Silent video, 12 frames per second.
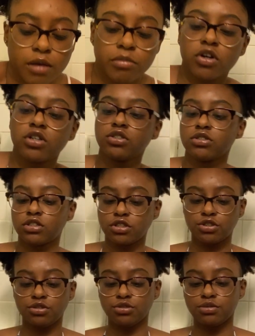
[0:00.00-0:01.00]
And I'm also going to
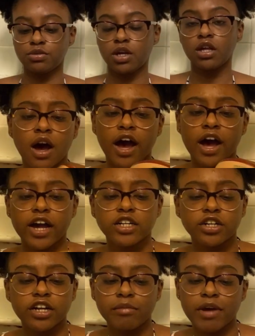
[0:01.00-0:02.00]
do a hydrating